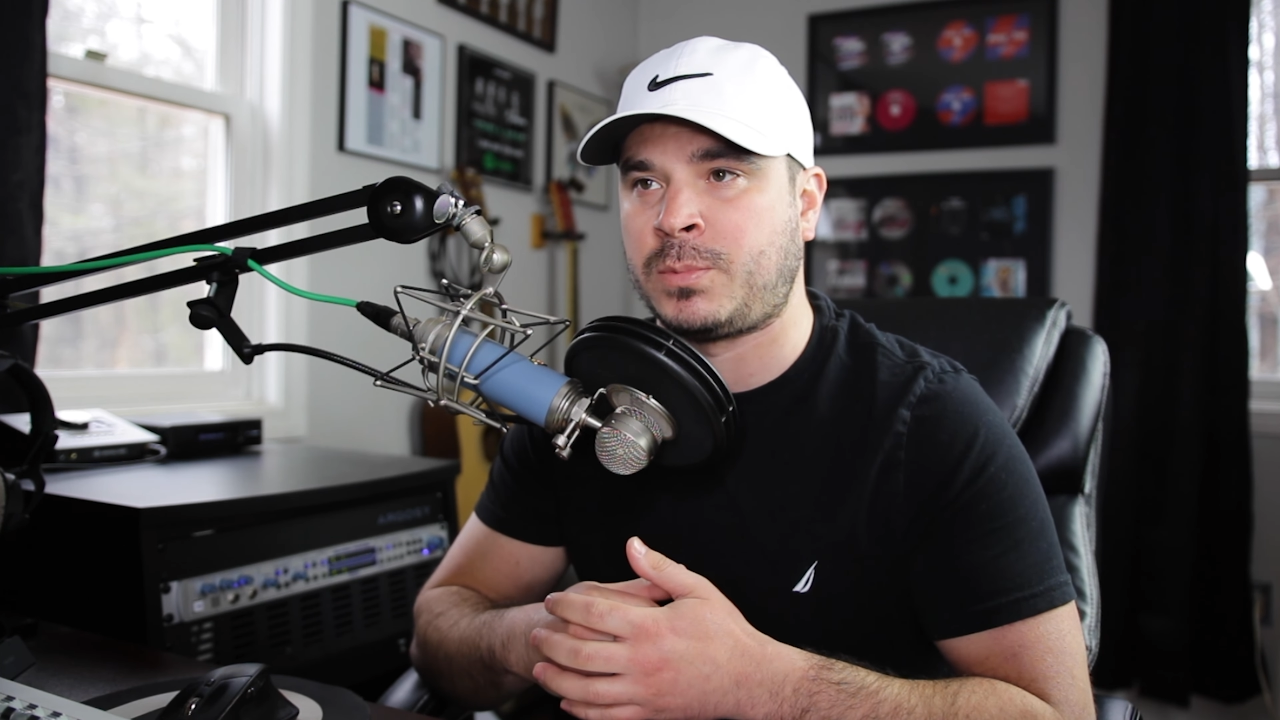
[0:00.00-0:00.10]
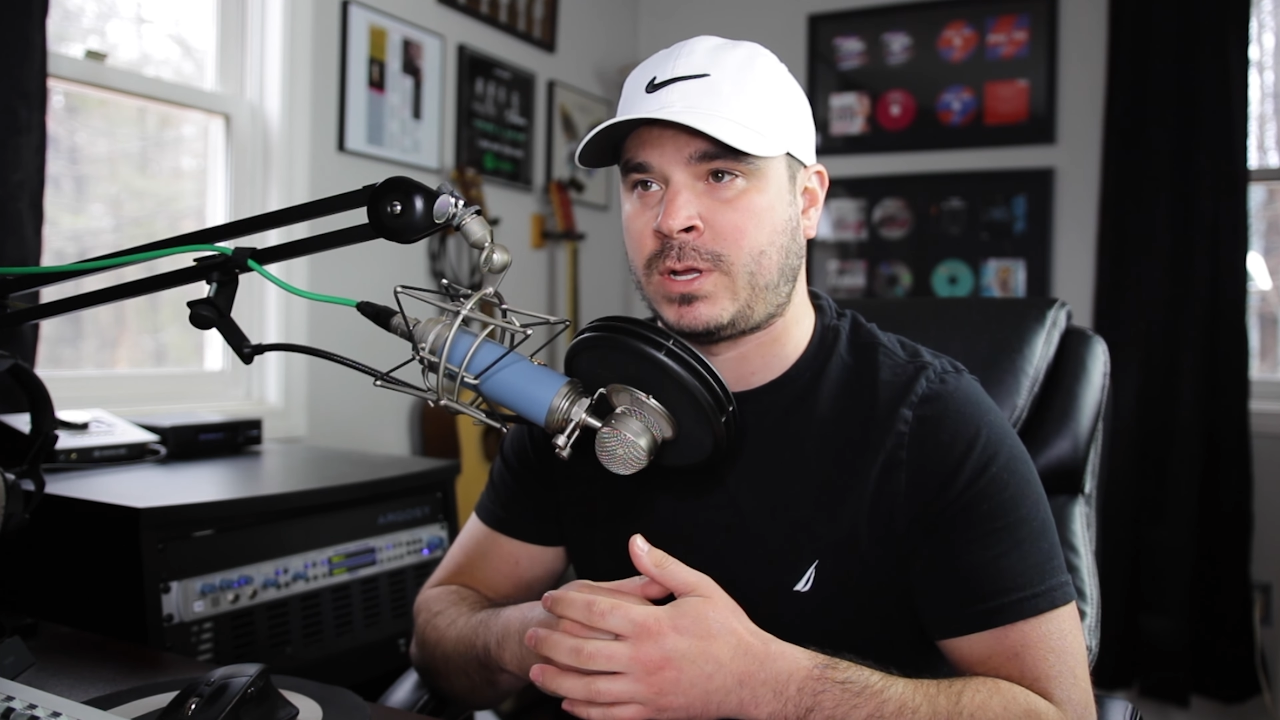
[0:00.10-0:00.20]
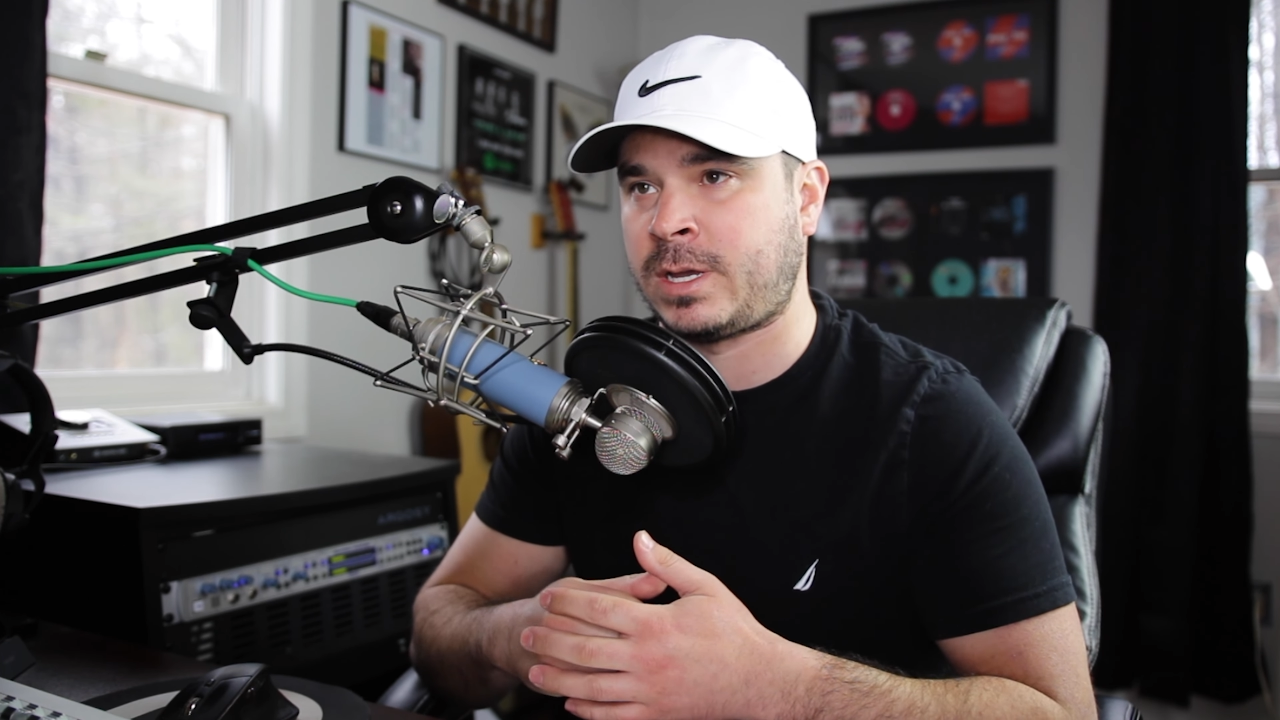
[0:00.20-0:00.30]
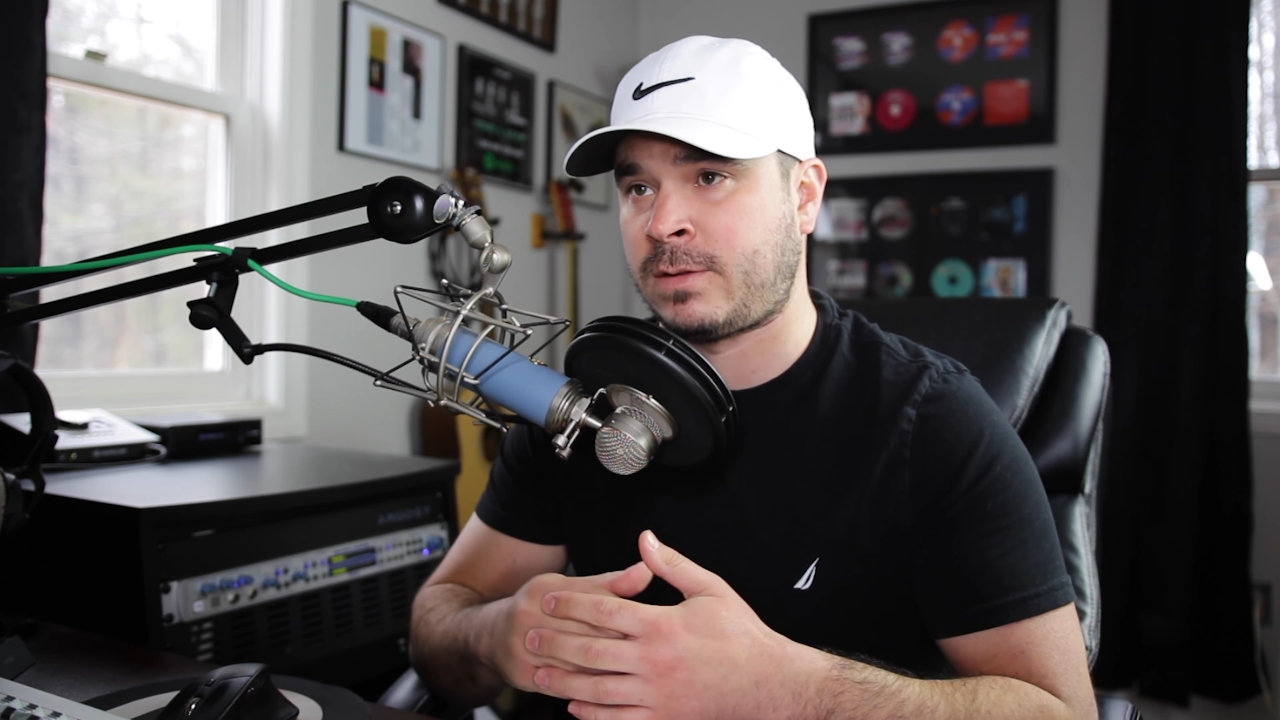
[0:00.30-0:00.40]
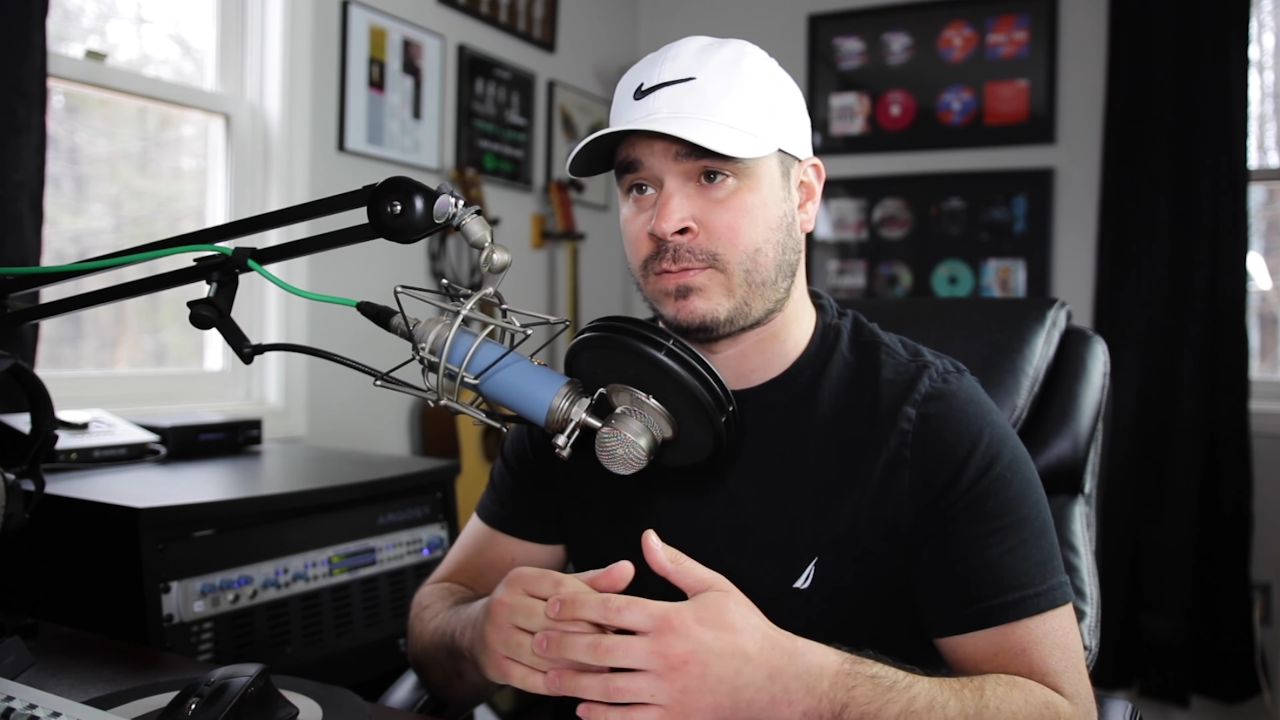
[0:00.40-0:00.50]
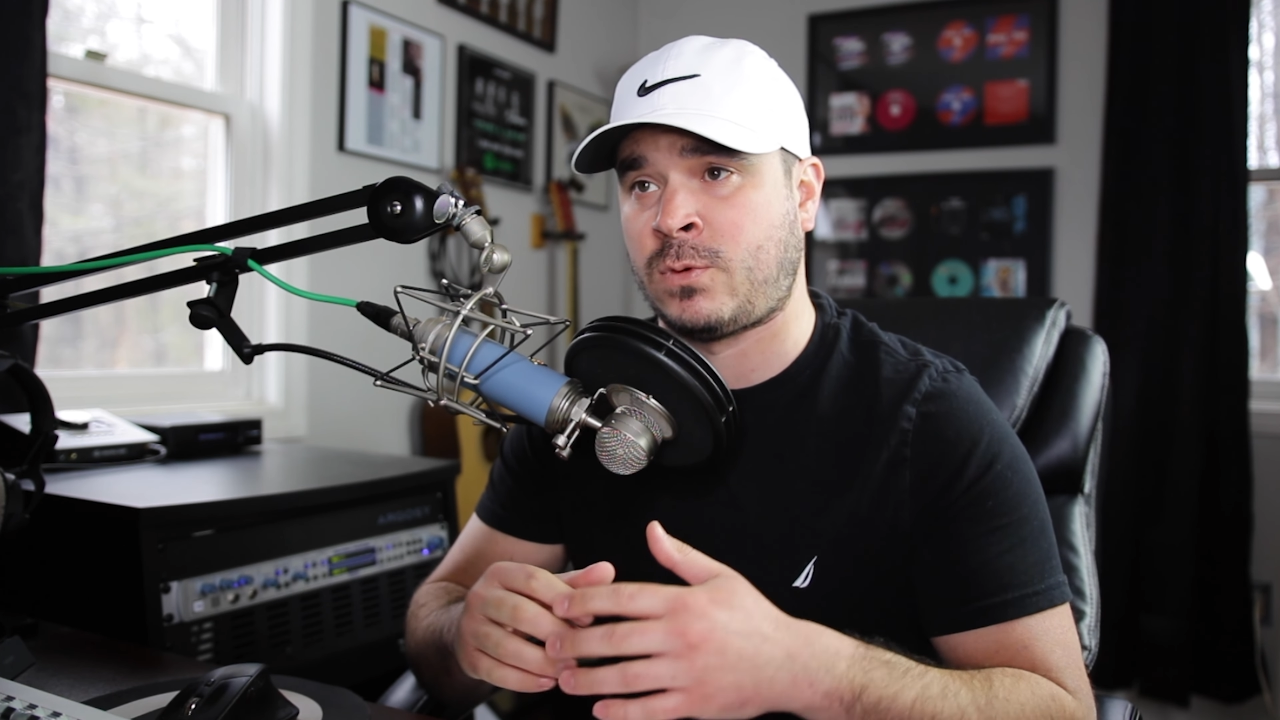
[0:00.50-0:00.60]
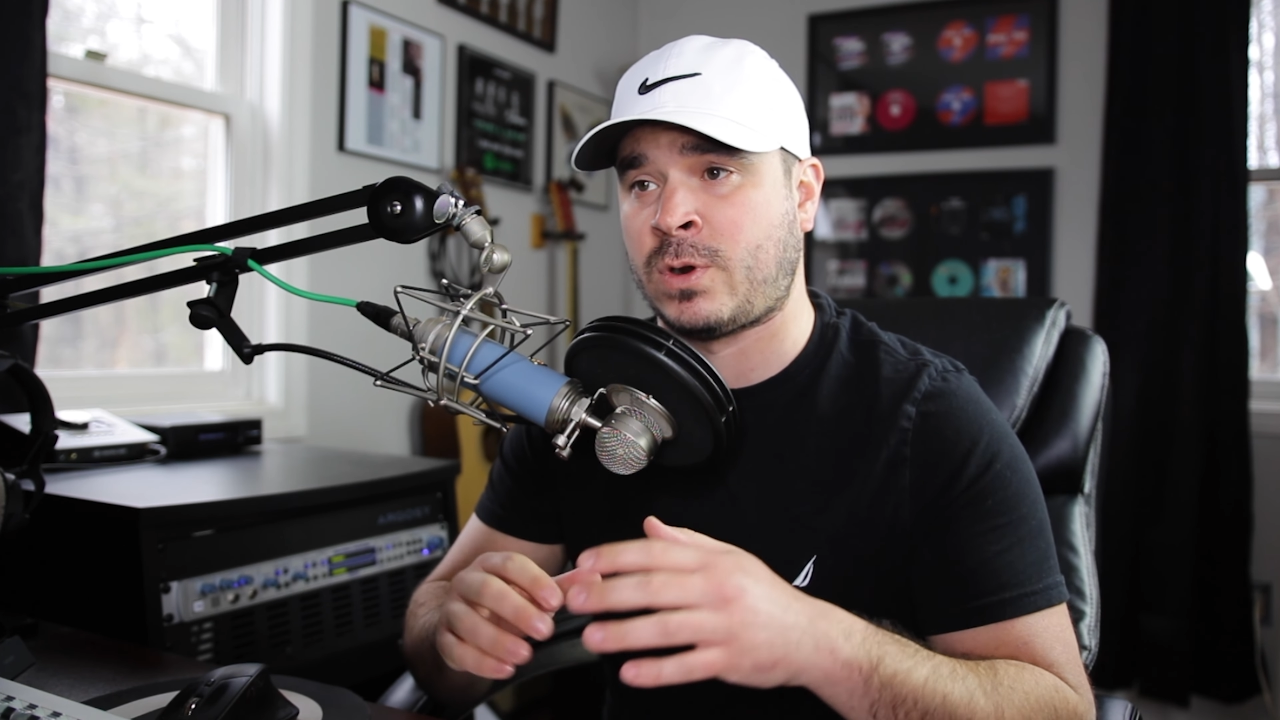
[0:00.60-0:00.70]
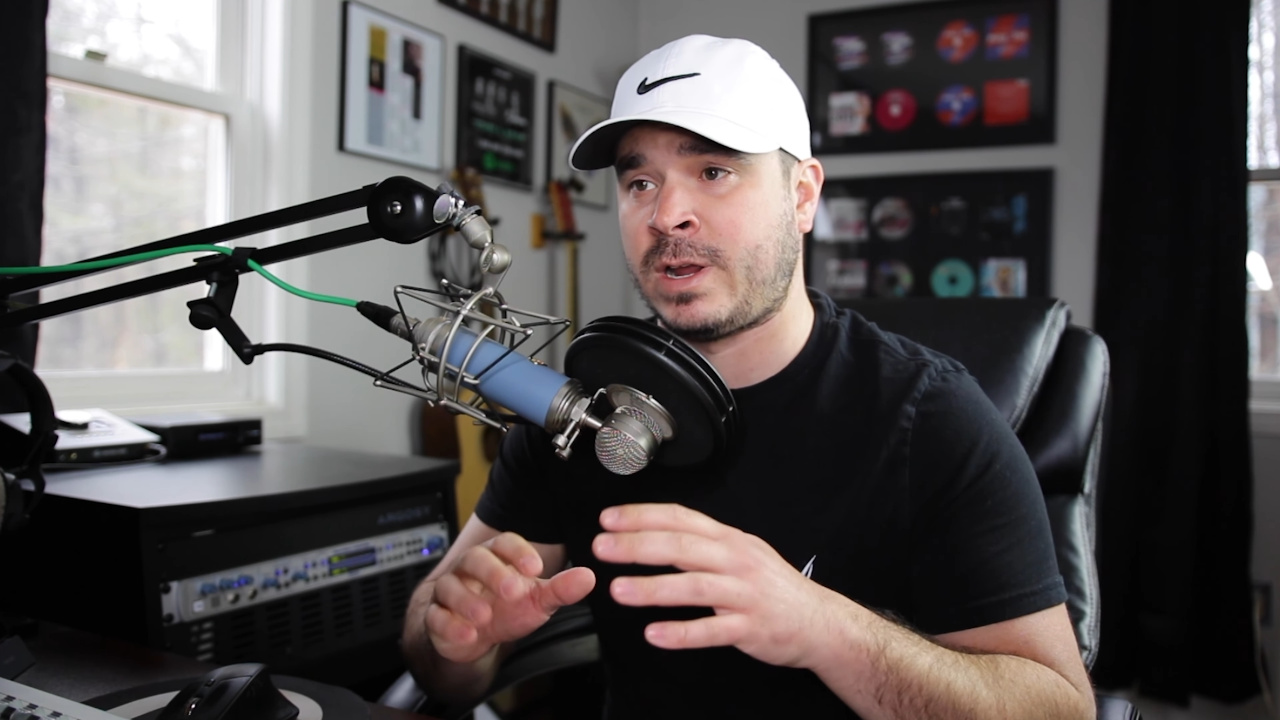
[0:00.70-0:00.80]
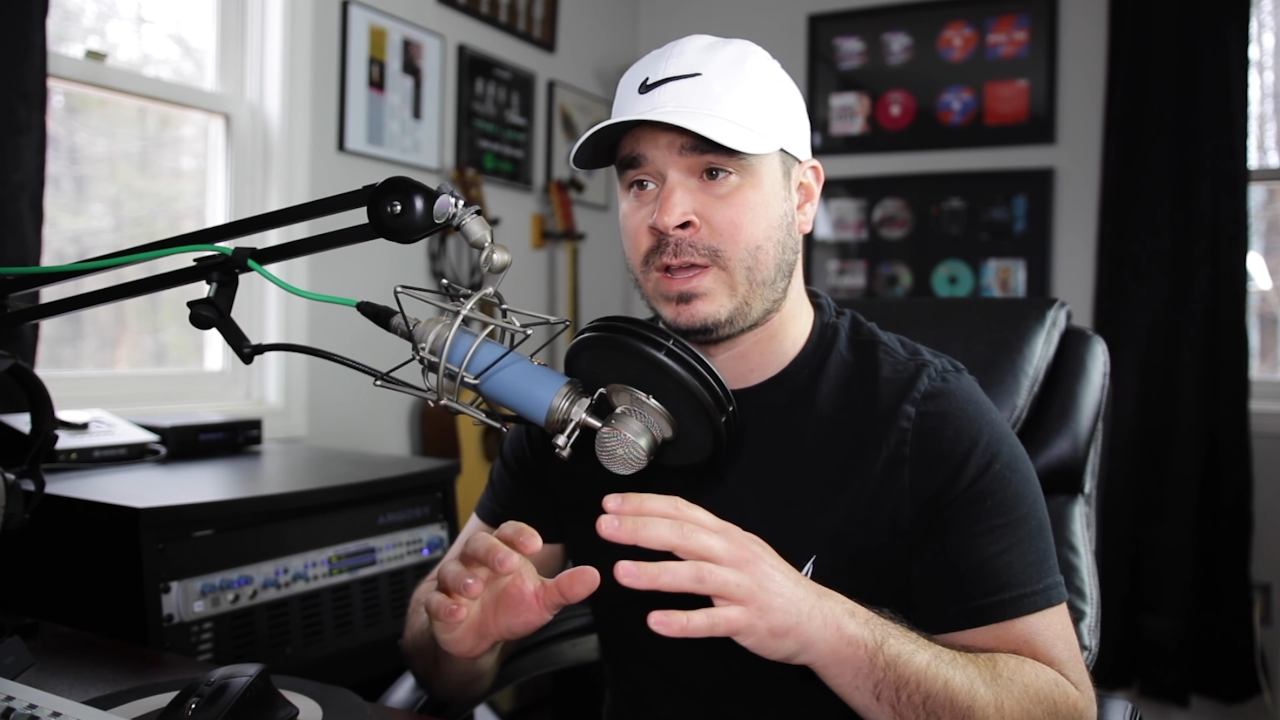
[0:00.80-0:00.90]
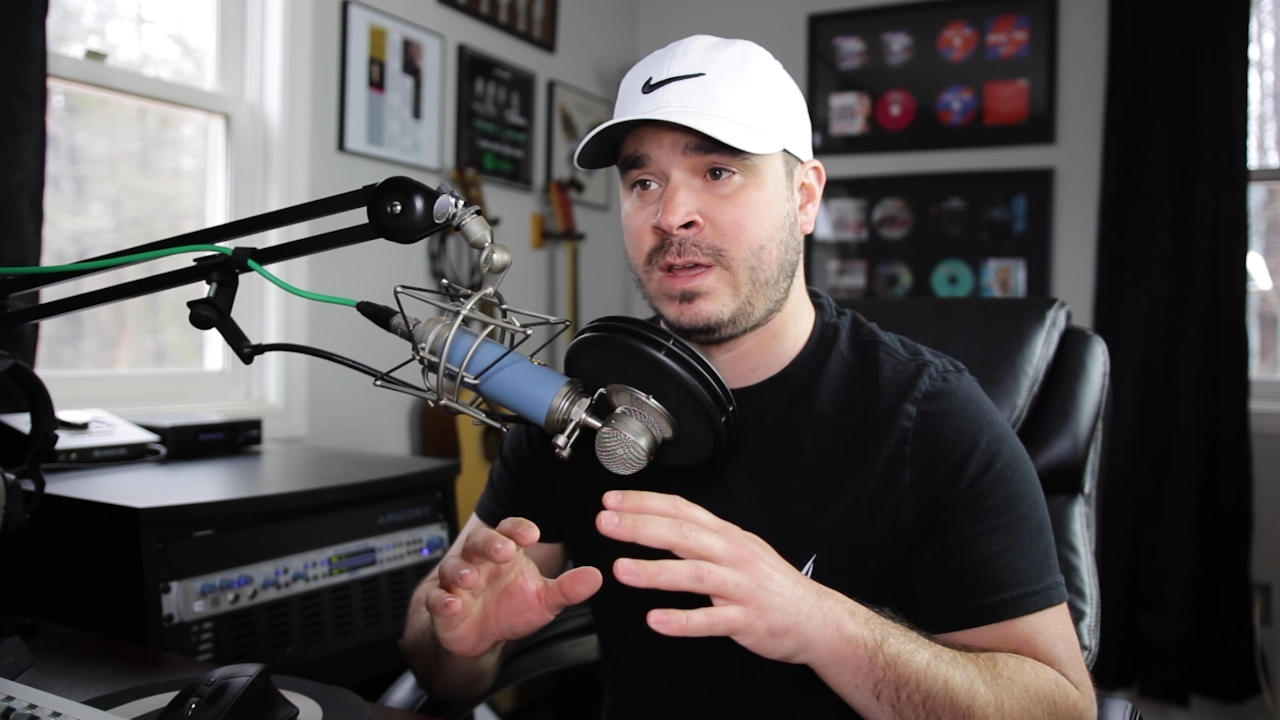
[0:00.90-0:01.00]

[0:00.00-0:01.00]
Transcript: plugin for